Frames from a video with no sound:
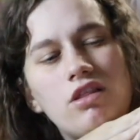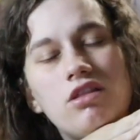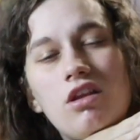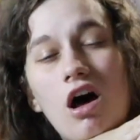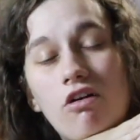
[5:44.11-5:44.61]

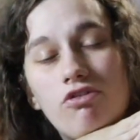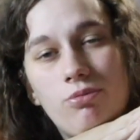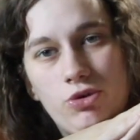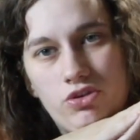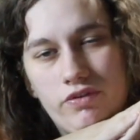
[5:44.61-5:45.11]
love the
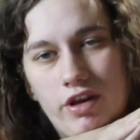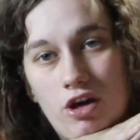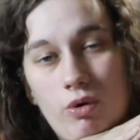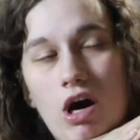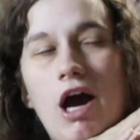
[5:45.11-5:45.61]
music
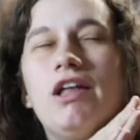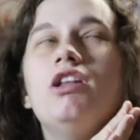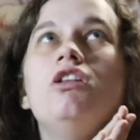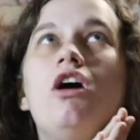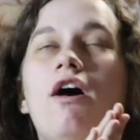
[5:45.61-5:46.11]
video. I
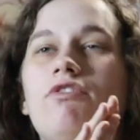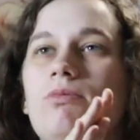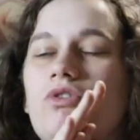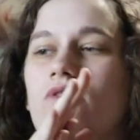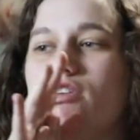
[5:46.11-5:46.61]
love the
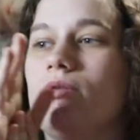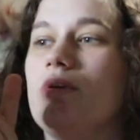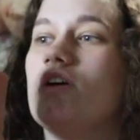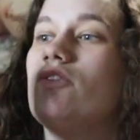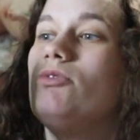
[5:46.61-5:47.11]
music video
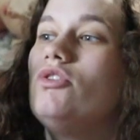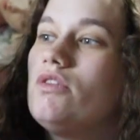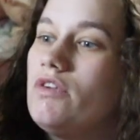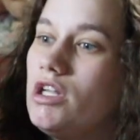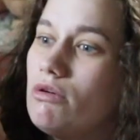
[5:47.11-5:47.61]
because the
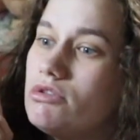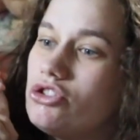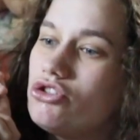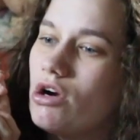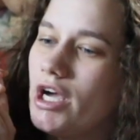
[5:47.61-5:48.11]
music video
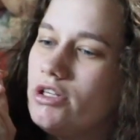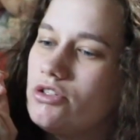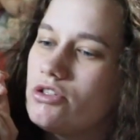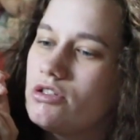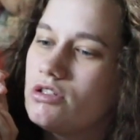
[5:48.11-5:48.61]
was trying
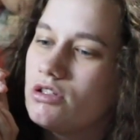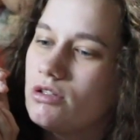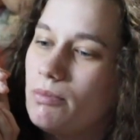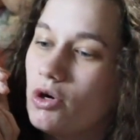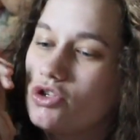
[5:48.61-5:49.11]

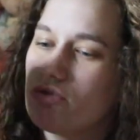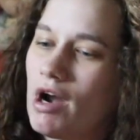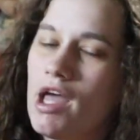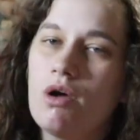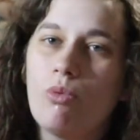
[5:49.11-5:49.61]
to
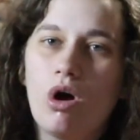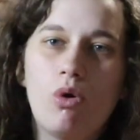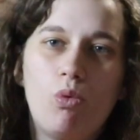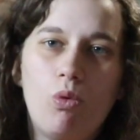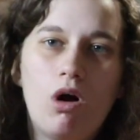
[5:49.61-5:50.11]
portray
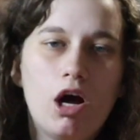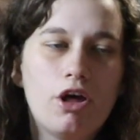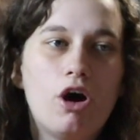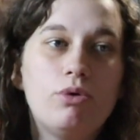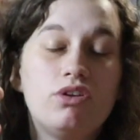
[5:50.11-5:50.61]
what
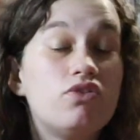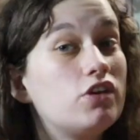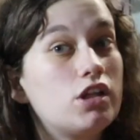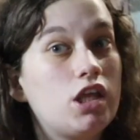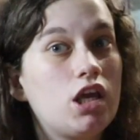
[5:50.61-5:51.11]
Wonho is
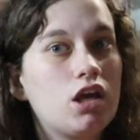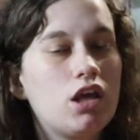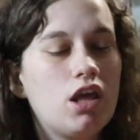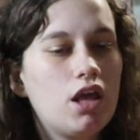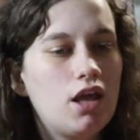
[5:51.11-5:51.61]
feeling.
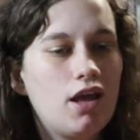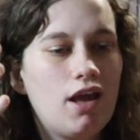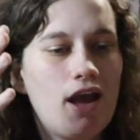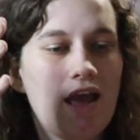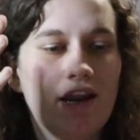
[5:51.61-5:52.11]

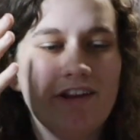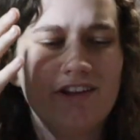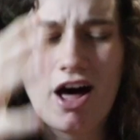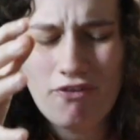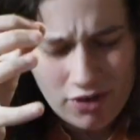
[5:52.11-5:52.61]
And I
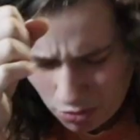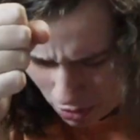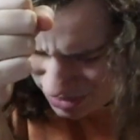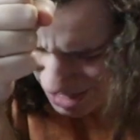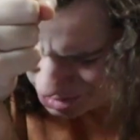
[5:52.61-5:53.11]
love it when